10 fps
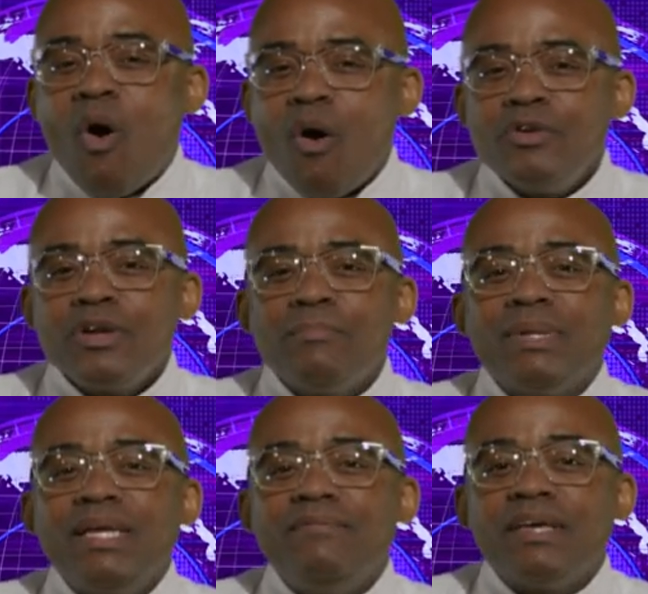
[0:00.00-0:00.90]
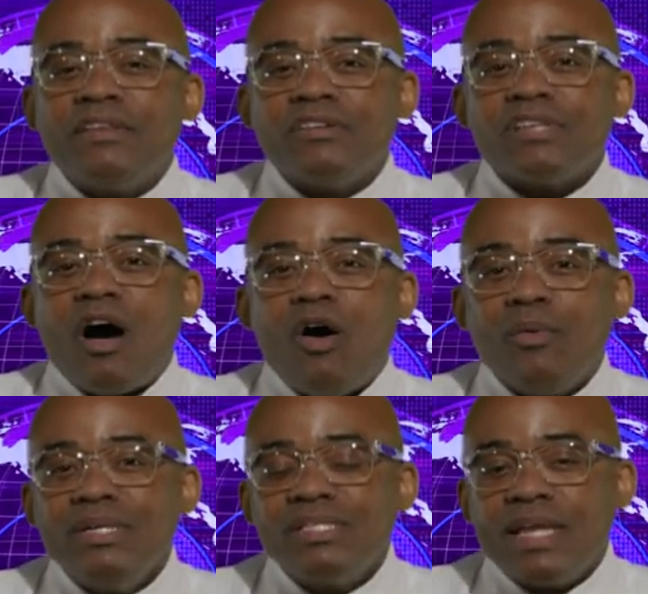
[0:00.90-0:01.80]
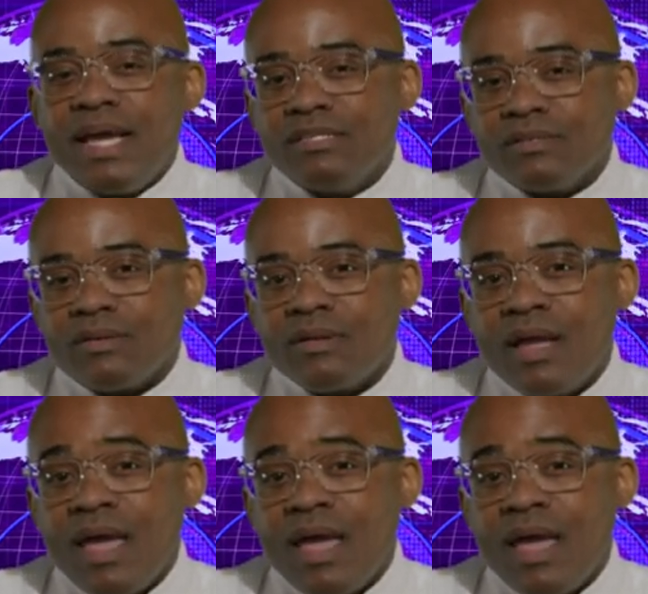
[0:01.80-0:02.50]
Or you can believe that there's always an answer.